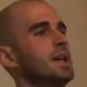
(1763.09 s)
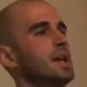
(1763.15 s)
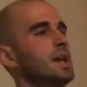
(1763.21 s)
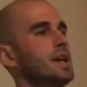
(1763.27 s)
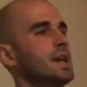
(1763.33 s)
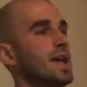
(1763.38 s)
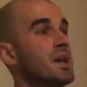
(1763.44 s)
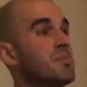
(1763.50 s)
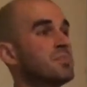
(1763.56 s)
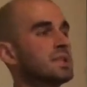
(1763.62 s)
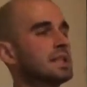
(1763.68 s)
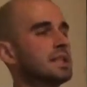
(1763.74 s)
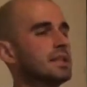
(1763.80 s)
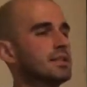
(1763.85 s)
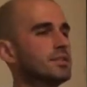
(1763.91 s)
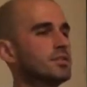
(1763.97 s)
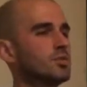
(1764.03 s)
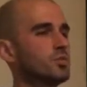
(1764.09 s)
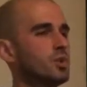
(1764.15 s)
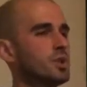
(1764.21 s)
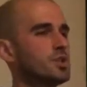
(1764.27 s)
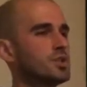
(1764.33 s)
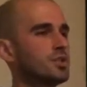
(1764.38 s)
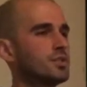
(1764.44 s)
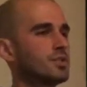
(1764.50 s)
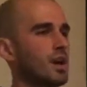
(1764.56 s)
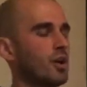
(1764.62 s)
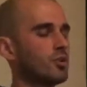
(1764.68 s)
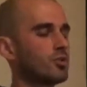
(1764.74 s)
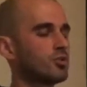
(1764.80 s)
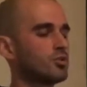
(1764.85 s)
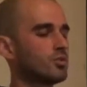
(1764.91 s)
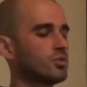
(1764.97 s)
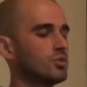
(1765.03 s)
uh emptiness, which is
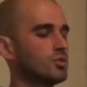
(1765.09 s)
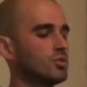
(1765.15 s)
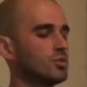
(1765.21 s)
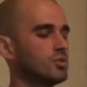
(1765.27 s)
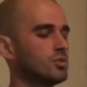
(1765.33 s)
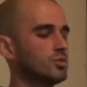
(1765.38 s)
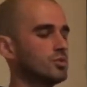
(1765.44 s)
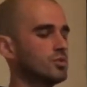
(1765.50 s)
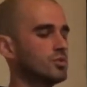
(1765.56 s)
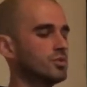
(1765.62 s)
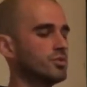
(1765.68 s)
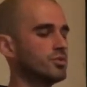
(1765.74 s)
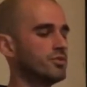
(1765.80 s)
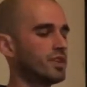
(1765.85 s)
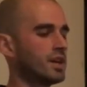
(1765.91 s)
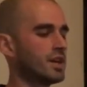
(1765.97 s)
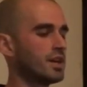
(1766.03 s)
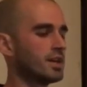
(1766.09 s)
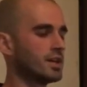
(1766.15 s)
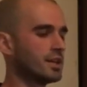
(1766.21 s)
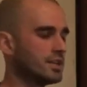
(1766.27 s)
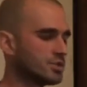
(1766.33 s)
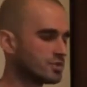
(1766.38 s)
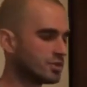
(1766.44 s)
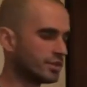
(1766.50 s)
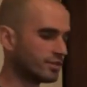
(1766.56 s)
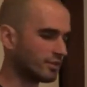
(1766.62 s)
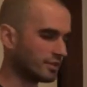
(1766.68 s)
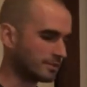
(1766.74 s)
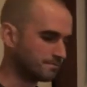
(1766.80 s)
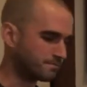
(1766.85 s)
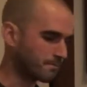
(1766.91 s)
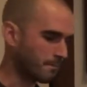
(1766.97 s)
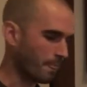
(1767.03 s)
also very
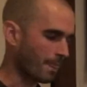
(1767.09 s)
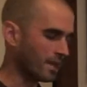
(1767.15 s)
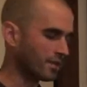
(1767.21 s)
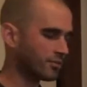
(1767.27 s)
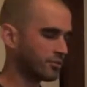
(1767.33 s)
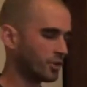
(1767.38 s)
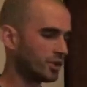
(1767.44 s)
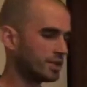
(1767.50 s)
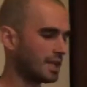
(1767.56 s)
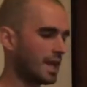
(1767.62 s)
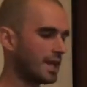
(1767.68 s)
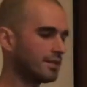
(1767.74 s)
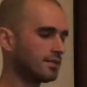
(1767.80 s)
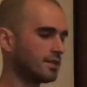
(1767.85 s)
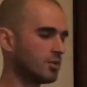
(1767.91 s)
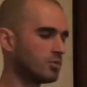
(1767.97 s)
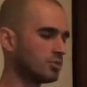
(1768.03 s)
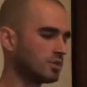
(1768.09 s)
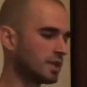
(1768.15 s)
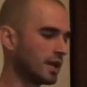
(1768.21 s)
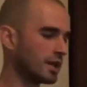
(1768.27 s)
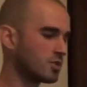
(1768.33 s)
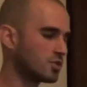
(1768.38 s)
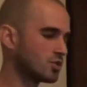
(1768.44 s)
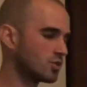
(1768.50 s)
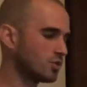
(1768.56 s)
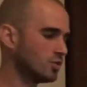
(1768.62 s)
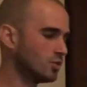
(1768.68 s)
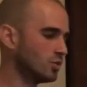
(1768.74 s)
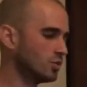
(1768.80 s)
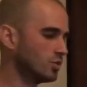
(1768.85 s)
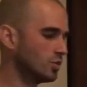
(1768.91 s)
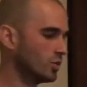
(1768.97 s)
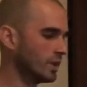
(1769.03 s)
interesting. And for that, I would like to
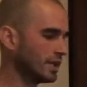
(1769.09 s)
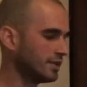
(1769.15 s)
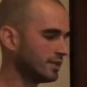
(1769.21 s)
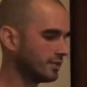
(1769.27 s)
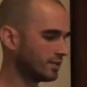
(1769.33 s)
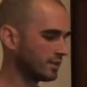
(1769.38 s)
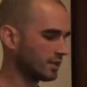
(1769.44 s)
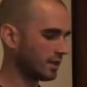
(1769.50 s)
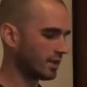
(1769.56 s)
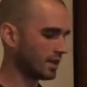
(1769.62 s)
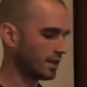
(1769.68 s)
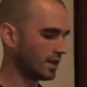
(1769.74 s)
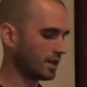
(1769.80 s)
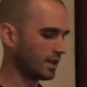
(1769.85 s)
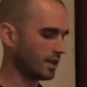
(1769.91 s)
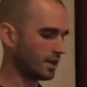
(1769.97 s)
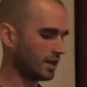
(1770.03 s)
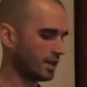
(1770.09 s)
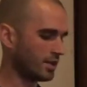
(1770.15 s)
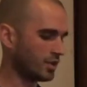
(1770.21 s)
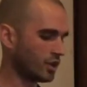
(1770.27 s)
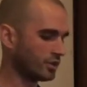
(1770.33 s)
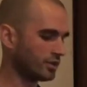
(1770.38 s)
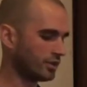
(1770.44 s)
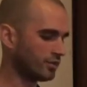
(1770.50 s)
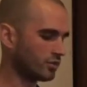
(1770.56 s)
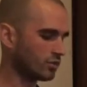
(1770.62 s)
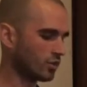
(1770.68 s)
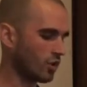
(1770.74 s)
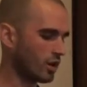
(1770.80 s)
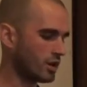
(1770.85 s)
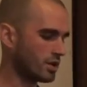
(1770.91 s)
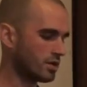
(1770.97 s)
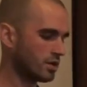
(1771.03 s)
read uh, another
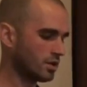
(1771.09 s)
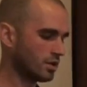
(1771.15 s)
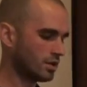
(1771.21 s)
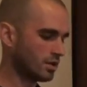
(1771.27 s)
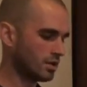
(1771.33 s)
story